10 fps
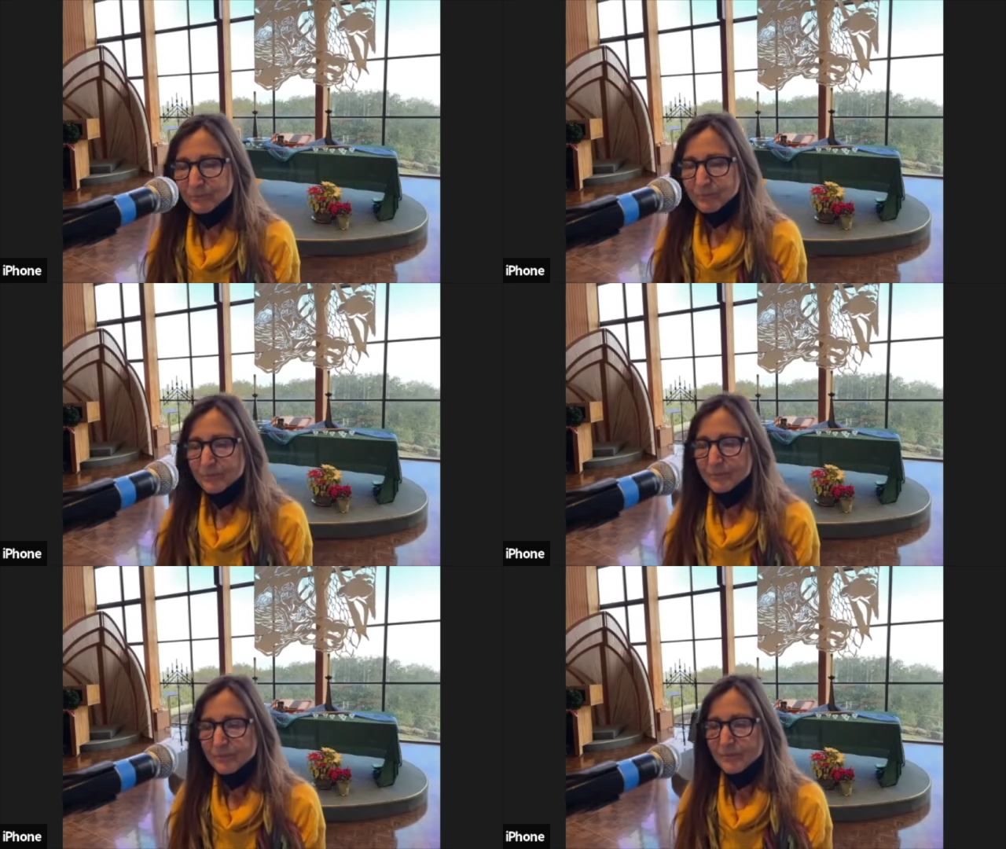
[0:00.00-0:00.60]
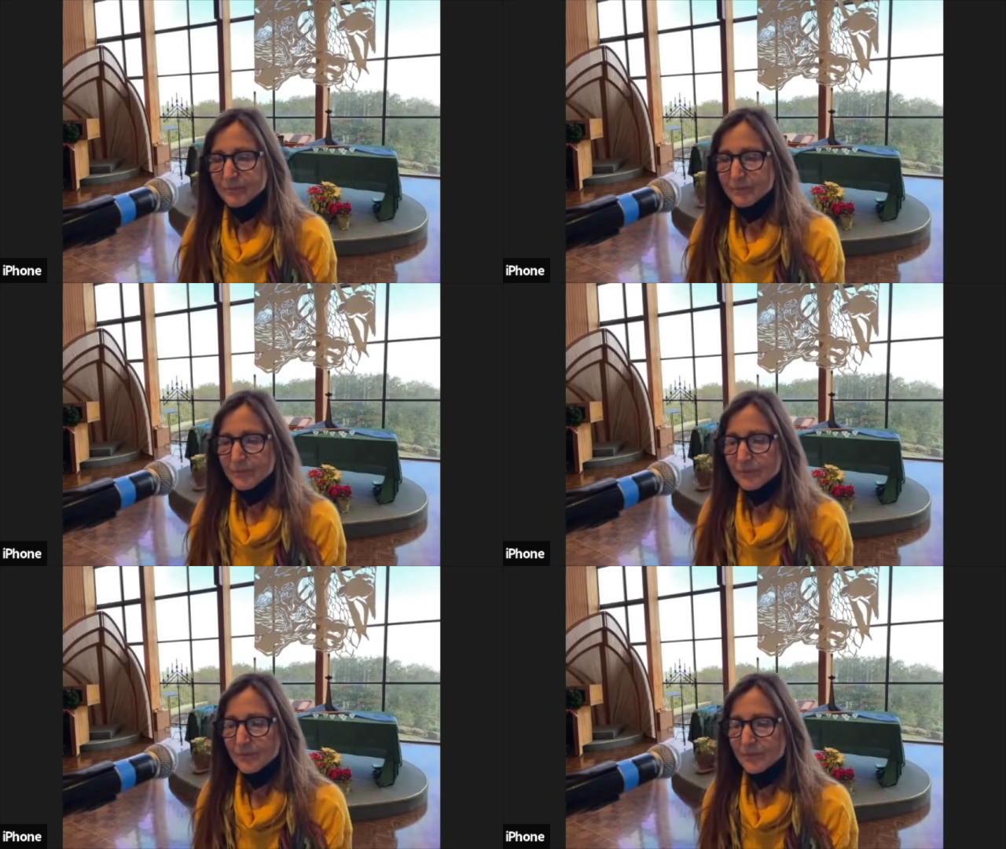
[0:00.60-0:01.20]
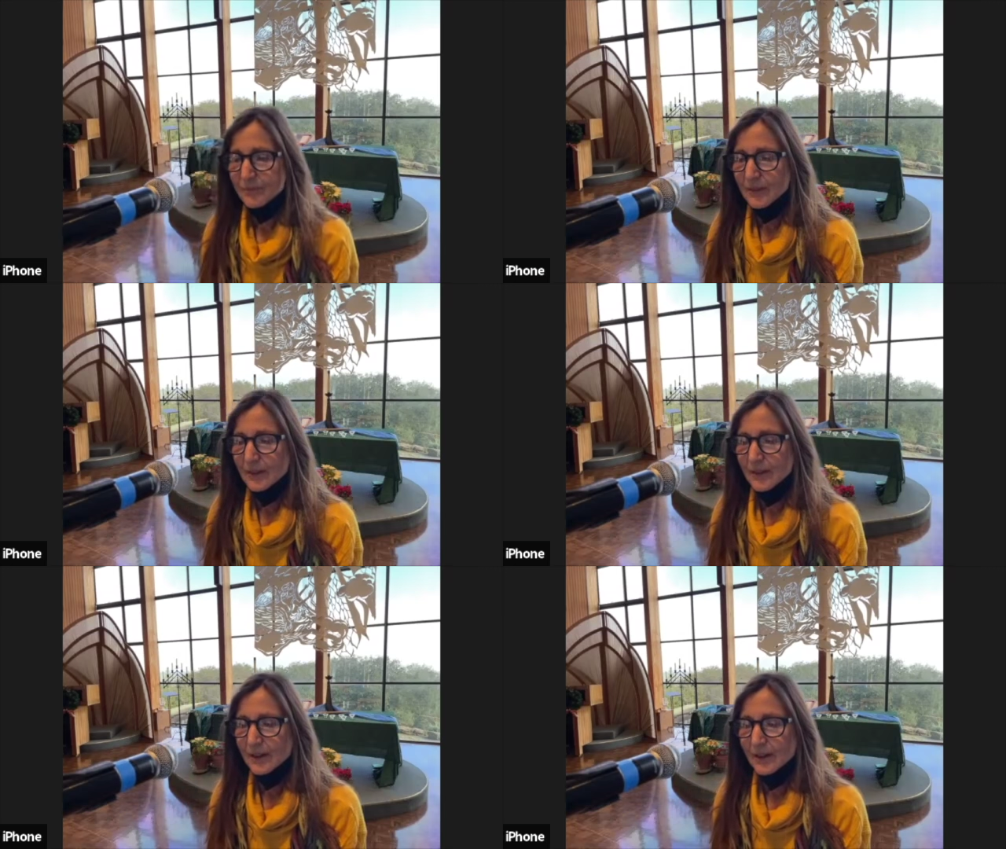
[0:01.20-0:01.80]

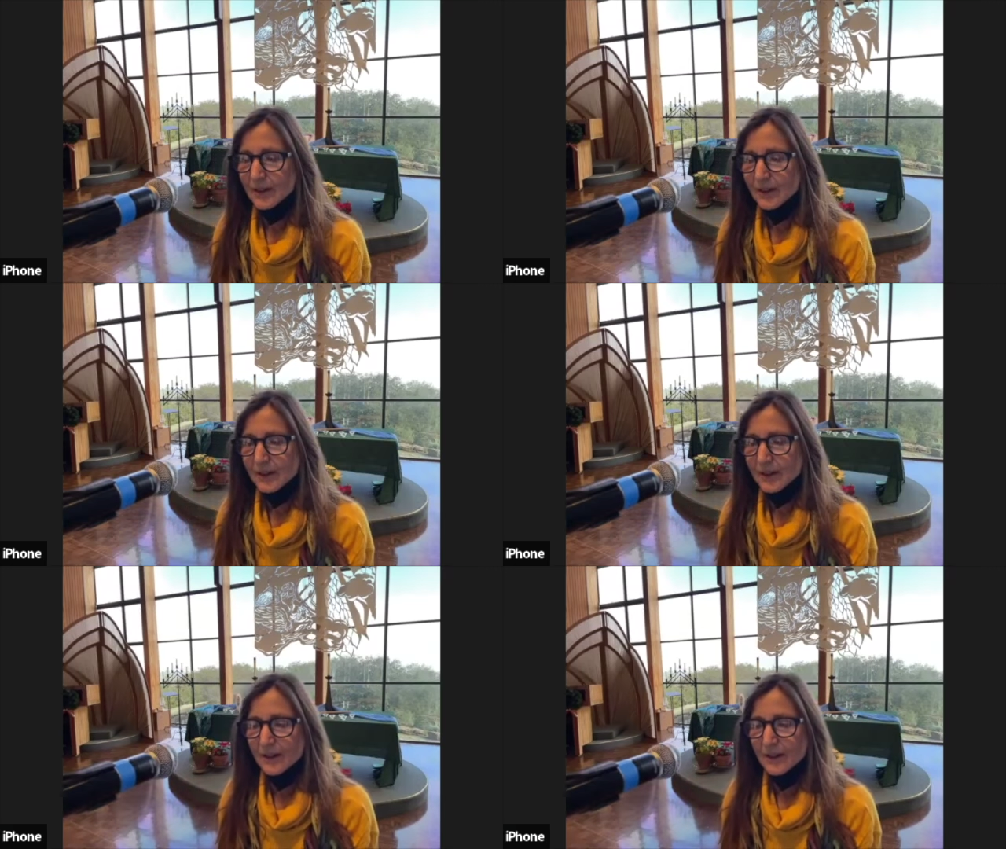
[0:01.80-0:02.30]
(no one is talking)